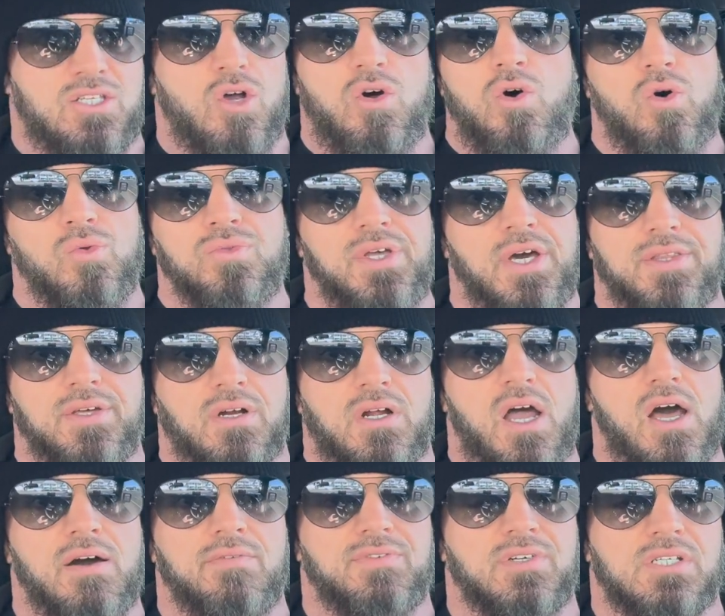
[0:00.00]
a whole nother
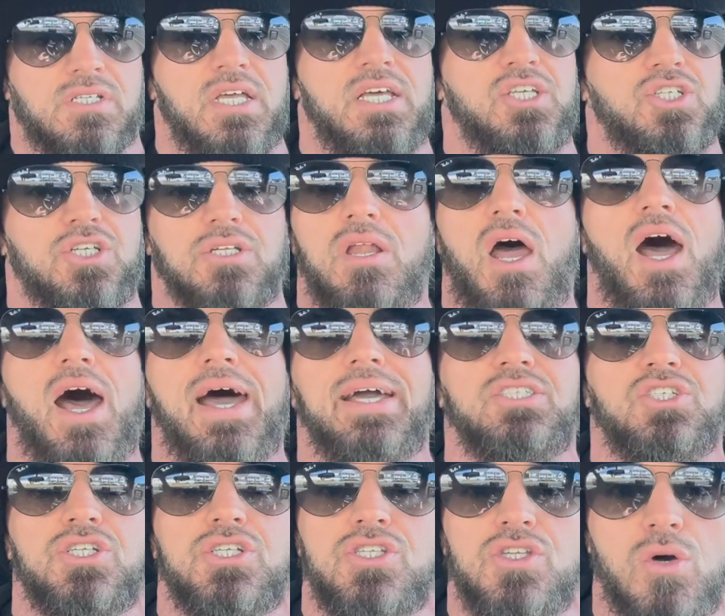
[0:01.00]
conversation. I
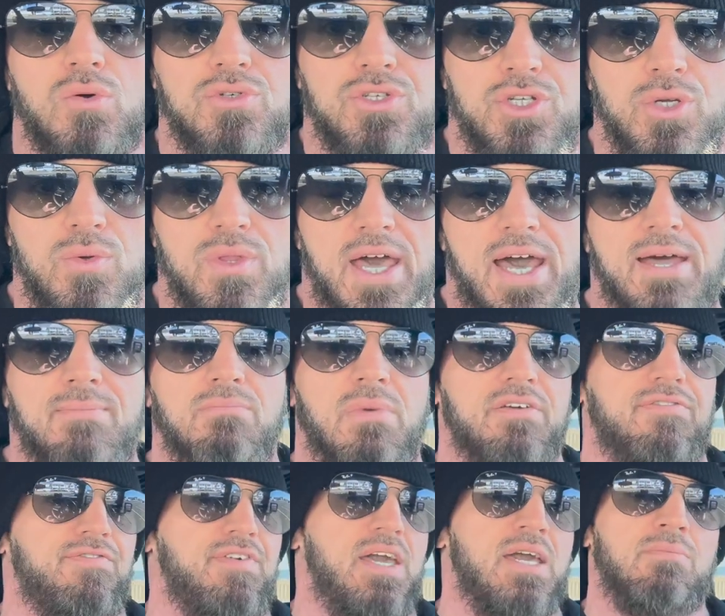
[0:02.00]
just don't do that. My
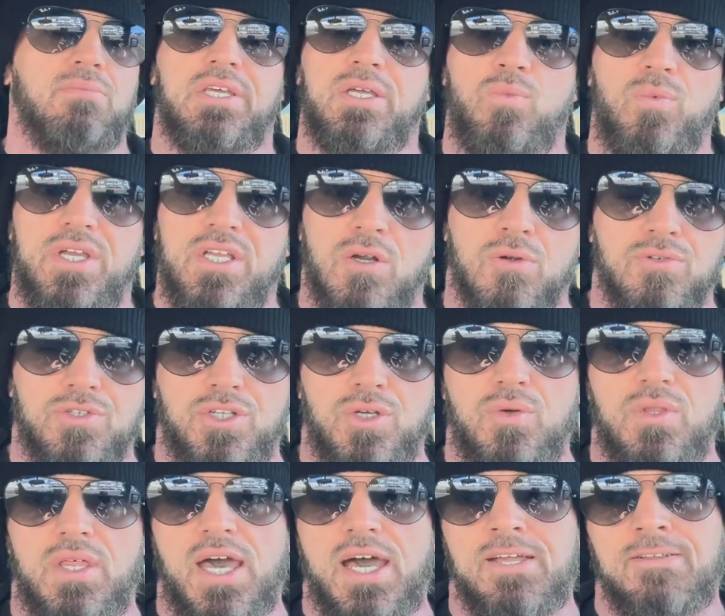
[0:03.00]
family, we don't do
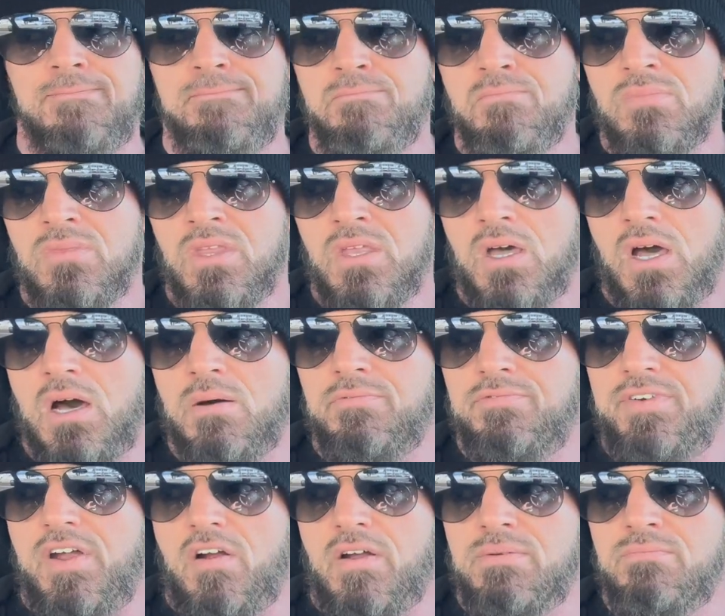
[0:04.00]
that. I'm
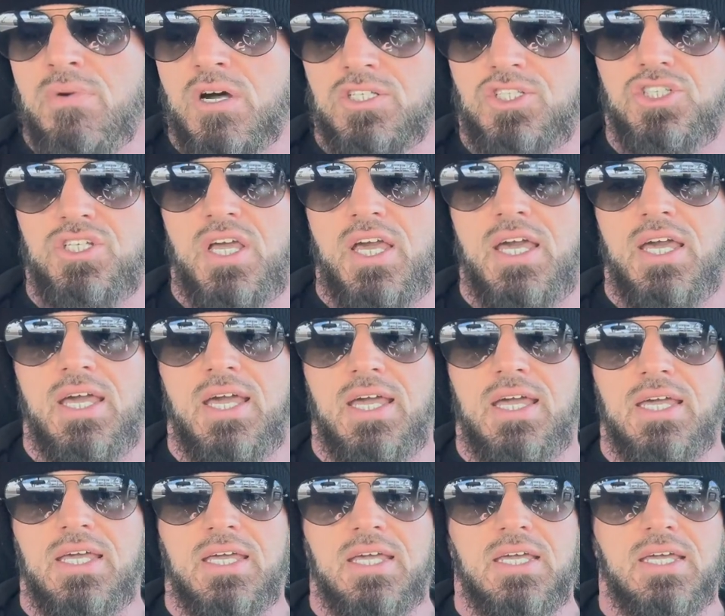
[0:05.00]
very much
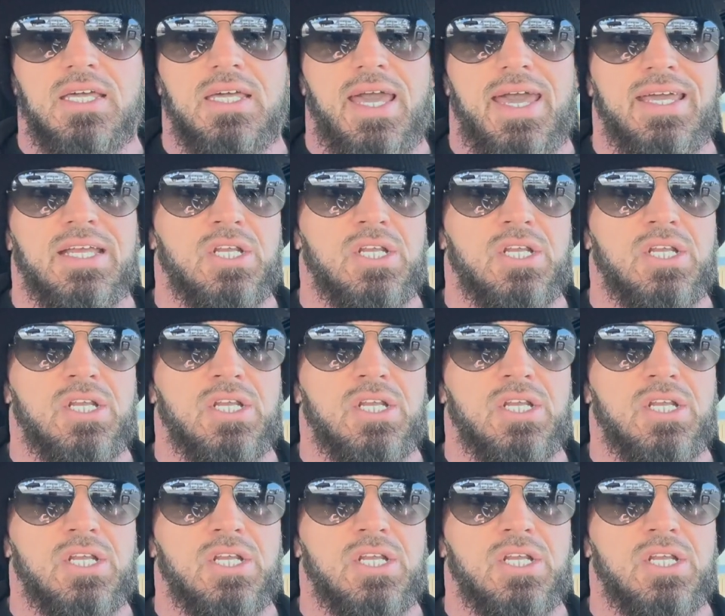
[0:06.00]
a